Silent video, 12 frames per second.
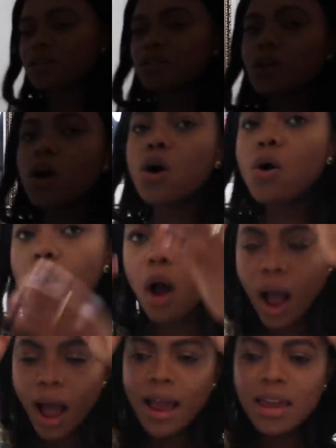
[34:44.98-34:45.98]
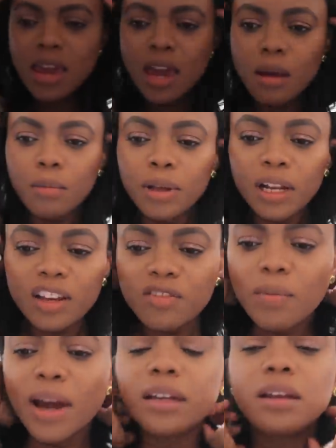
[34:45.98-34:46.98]
So I can't believe
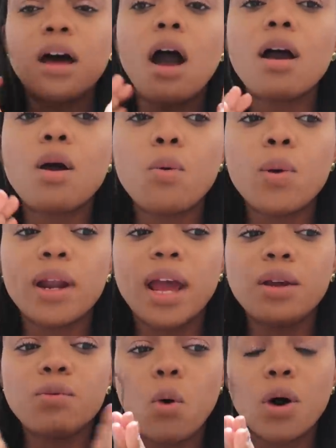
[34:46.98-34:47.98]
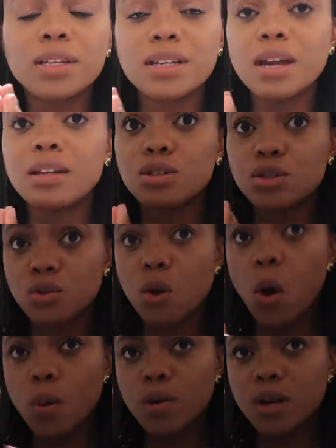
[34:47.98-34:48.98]
my luck when I walked into
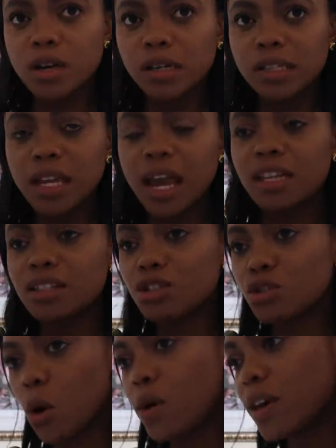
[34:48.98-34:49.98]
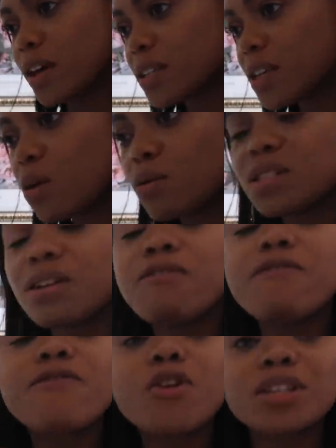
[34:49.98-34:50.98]
Home Goods and saw this. It was the
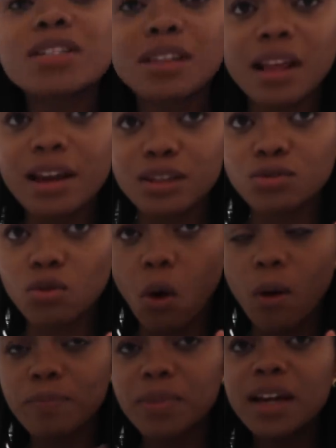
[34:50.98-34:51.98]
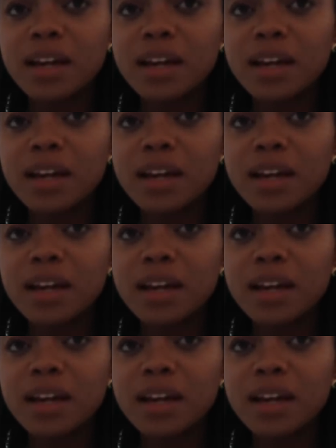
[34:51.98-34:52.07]
first thing that I saw.